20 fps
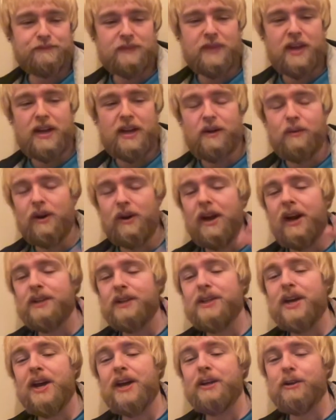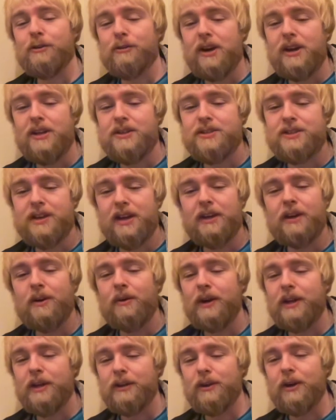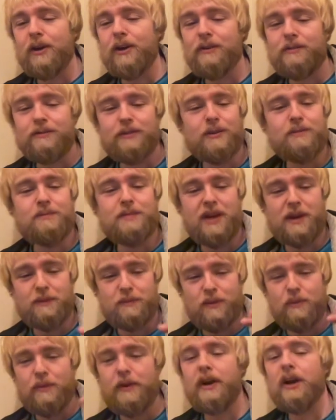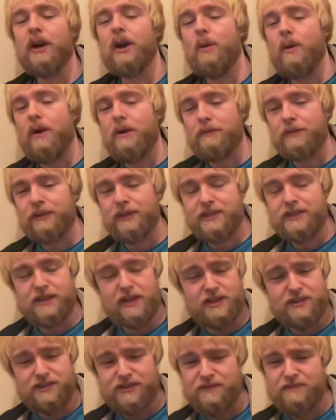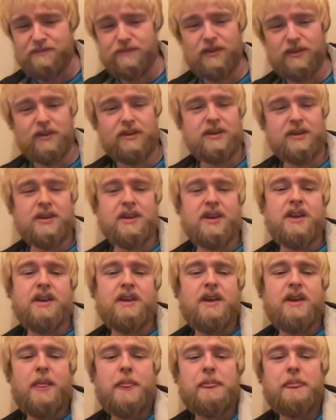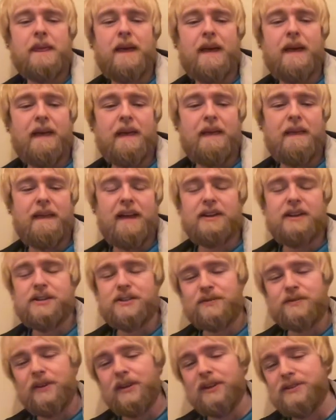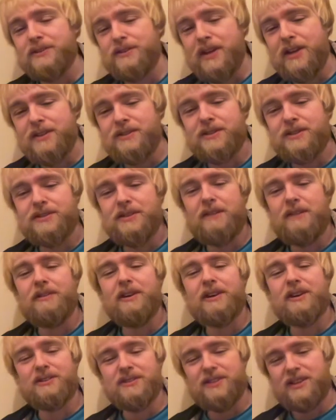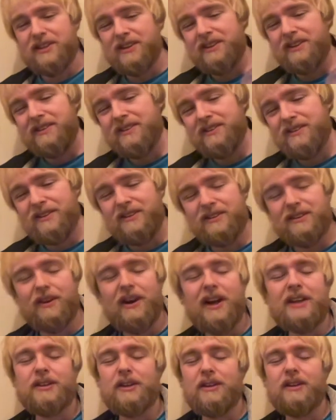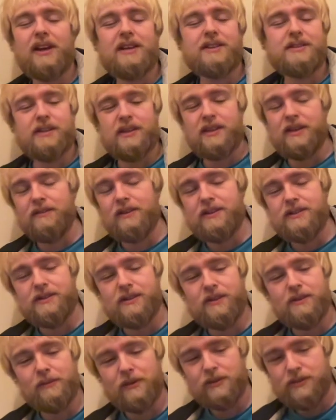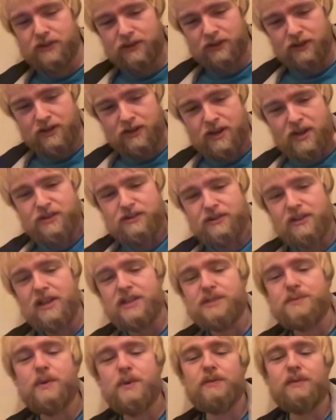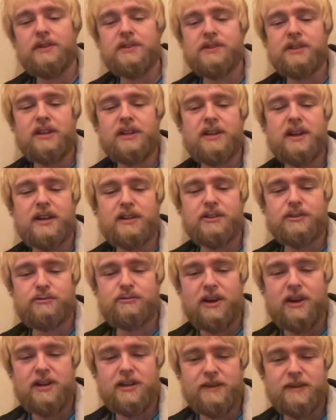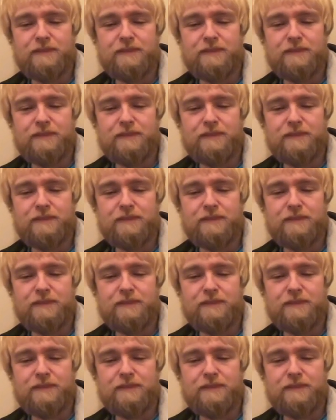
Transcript: Anyway, I digress. I know I annoy a few people when I go off on a tangent, but uh, I just feel it's necessary because it, you know, I don't like to hear it too much. So let's move on to the next track.